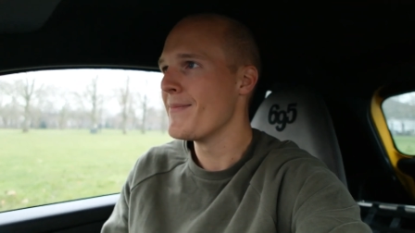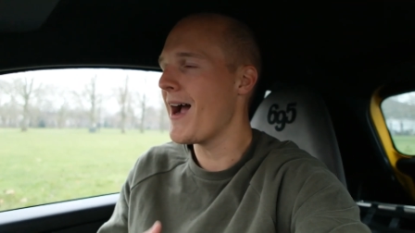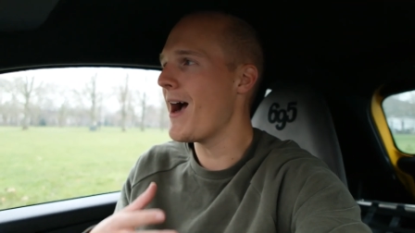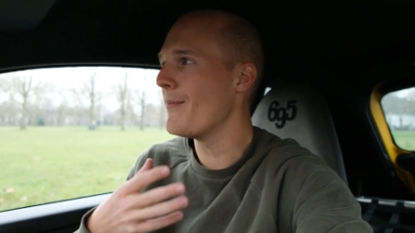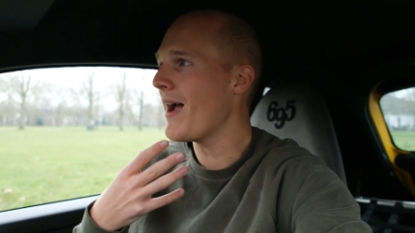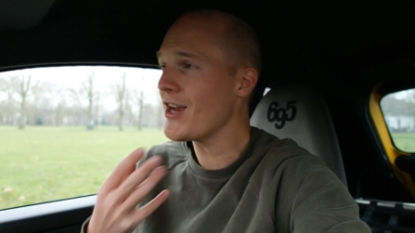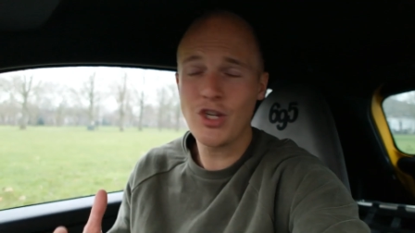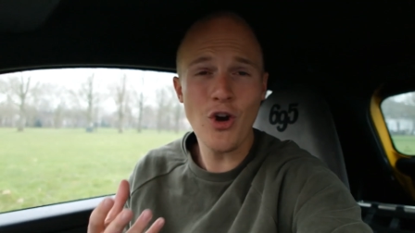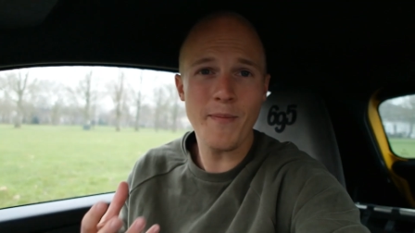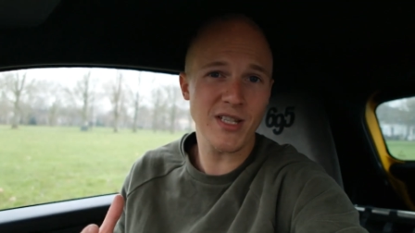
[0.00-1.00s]
A
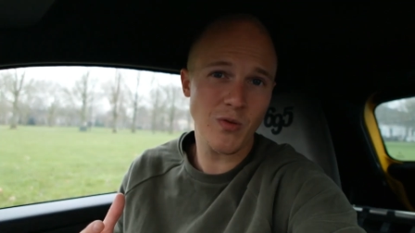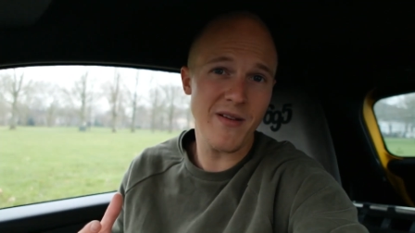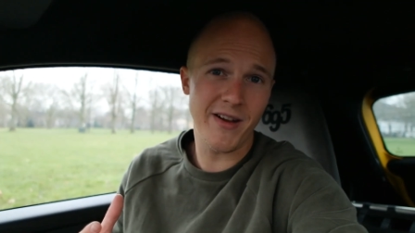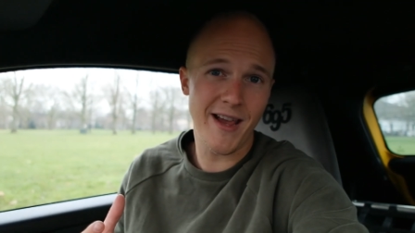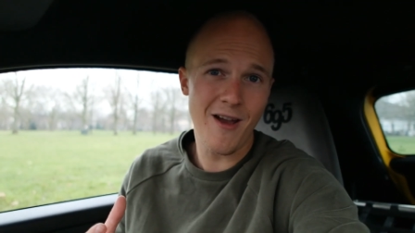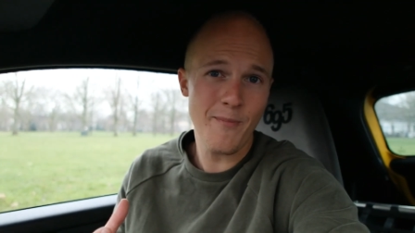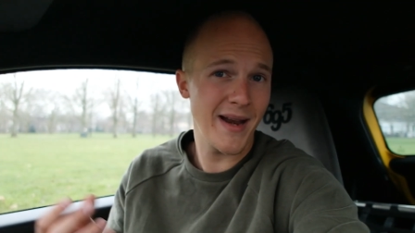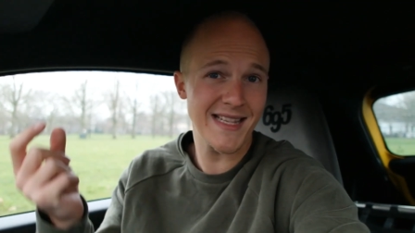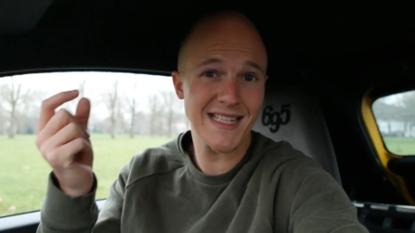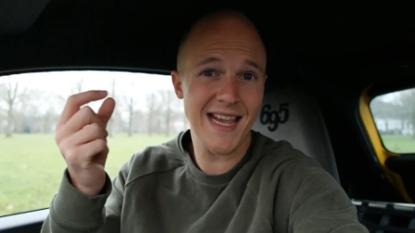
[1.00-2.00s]
short but sweet video, but
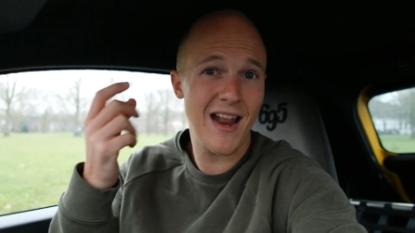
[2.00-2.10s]
as I say,